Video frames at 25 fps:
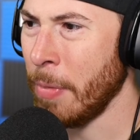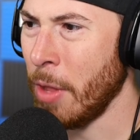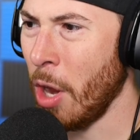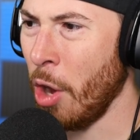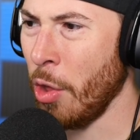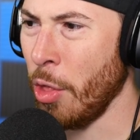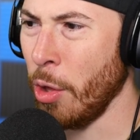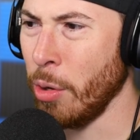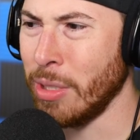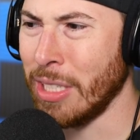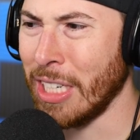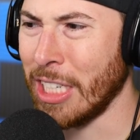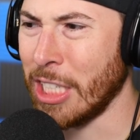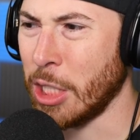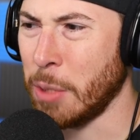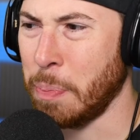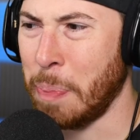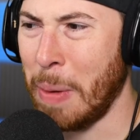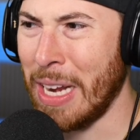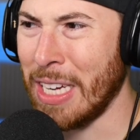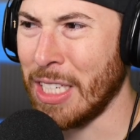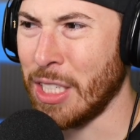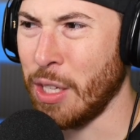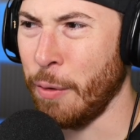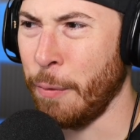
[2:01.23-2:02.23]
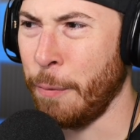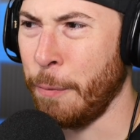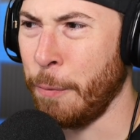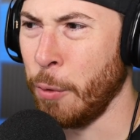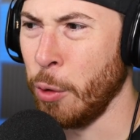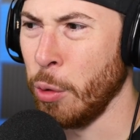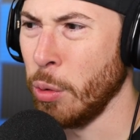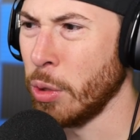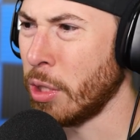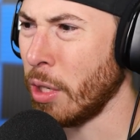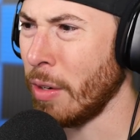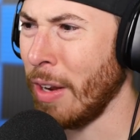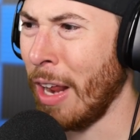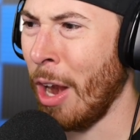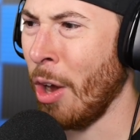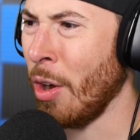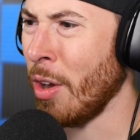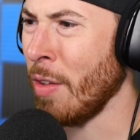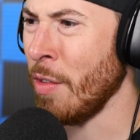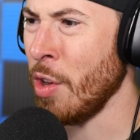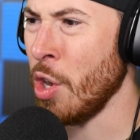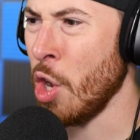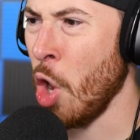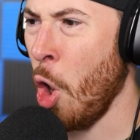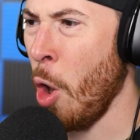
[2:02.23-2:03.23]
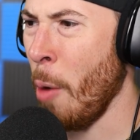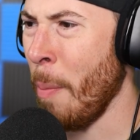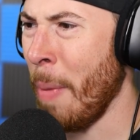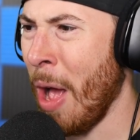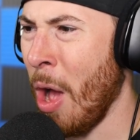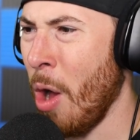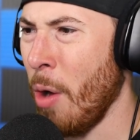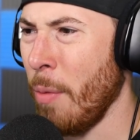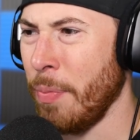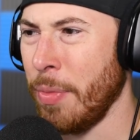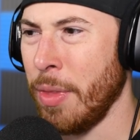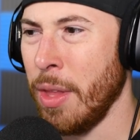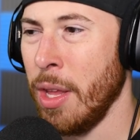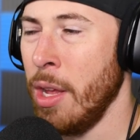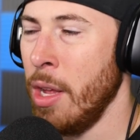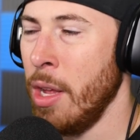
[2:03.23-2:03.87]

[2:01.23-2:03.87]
Are those expensive fruits that I don't even know about?